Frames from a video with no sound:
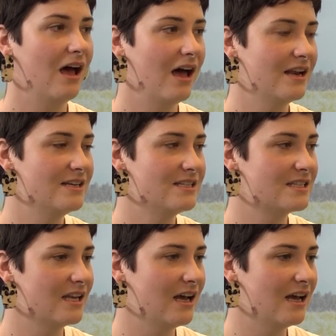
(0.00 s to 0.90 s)

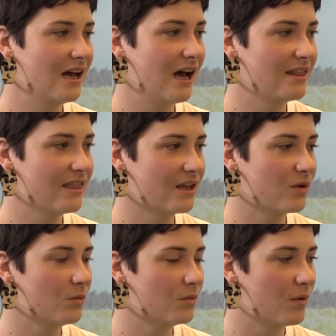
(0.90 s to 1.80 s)
I think
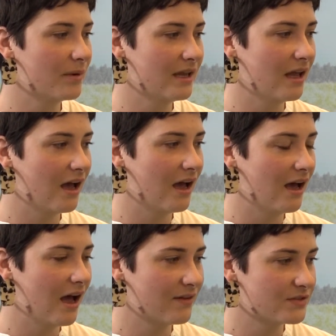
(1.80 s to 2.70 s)
what we
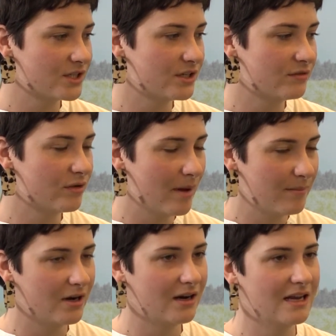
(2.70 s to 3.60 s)
have to
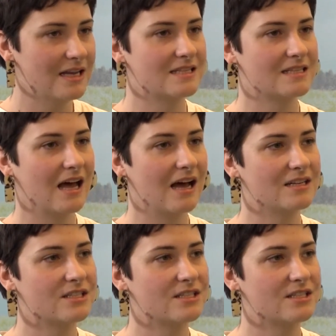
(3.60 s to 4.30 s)
remember is that